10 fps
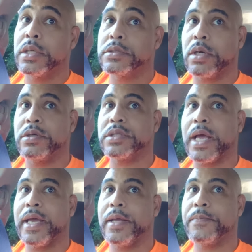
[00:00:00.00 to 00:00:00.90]
So it's
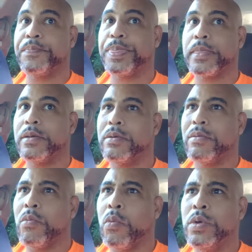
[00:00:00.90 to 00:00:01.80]
like,
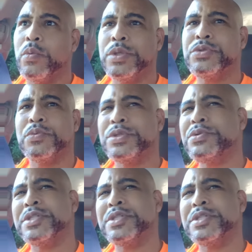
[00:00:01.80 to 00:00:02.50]
what